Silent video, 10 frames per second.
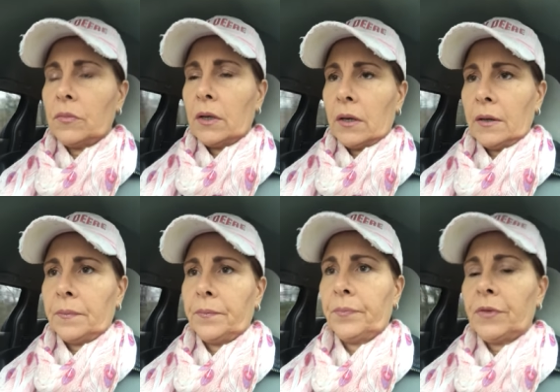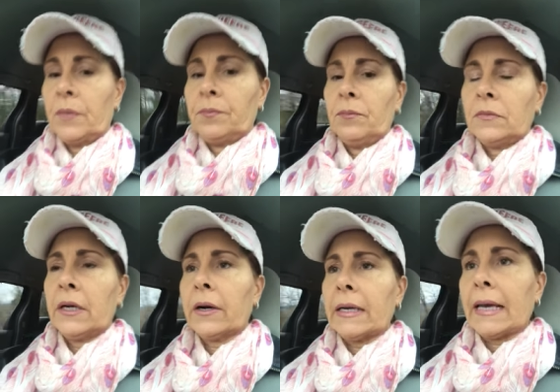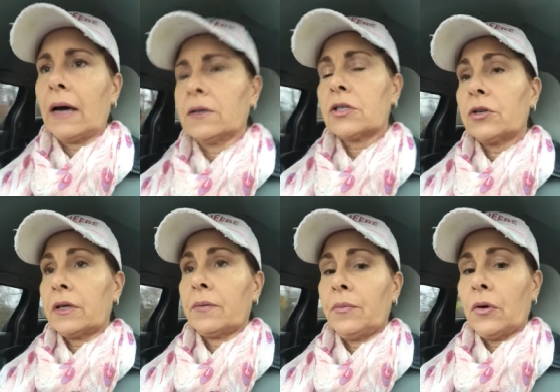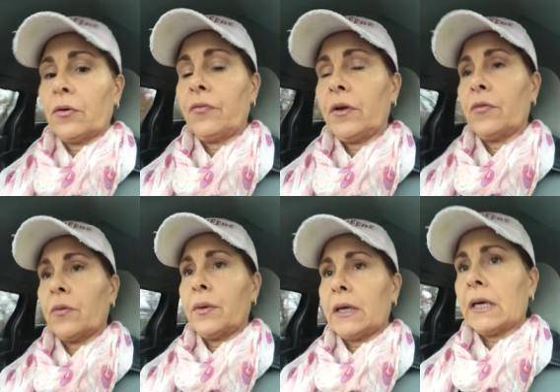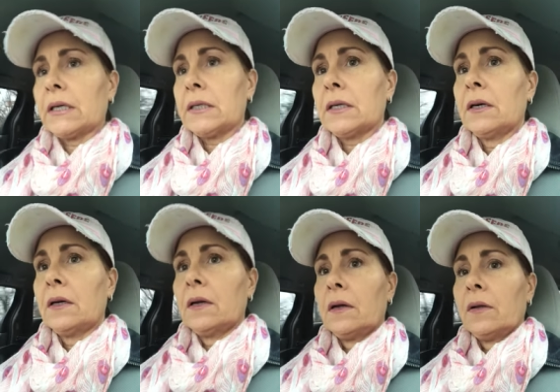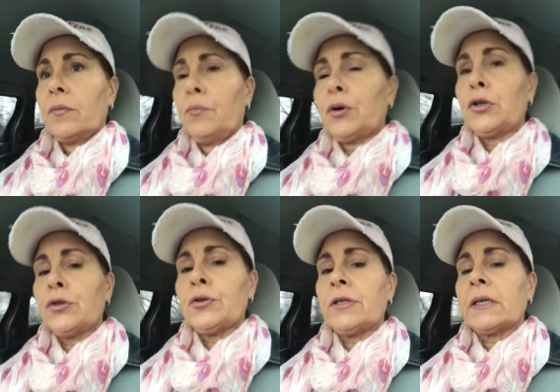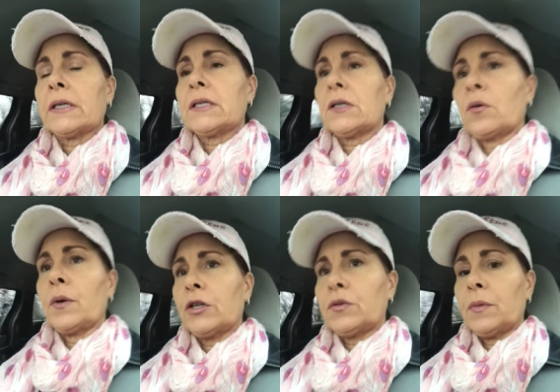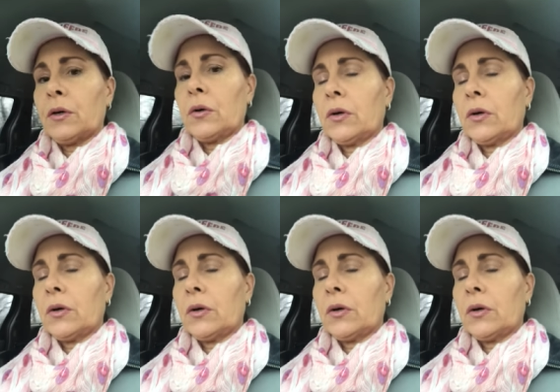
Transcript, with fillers: uh, the dairy cow milk fever because producing so much milk